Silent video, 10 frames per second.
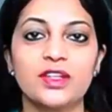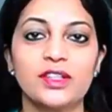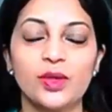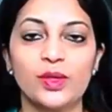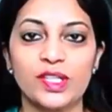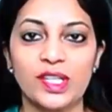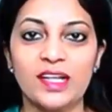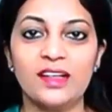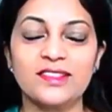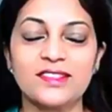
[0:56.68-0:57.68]
and the
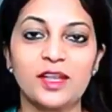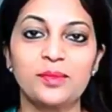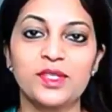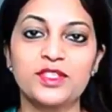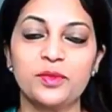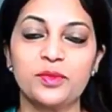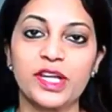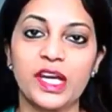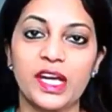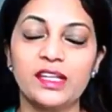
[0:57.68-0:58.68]
hotel segments for
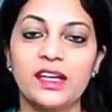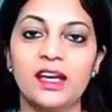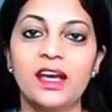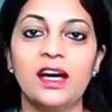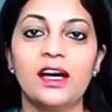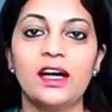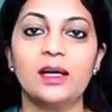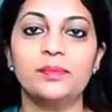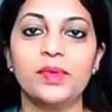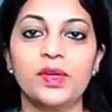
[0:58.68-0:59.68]
Brigade.
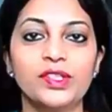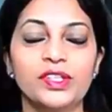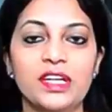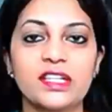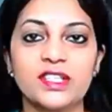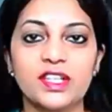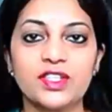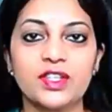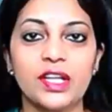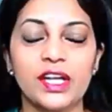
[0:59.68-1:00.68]
On the
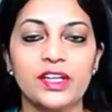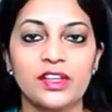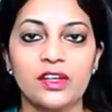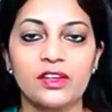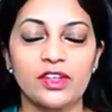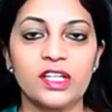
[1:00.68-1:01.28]
residential and real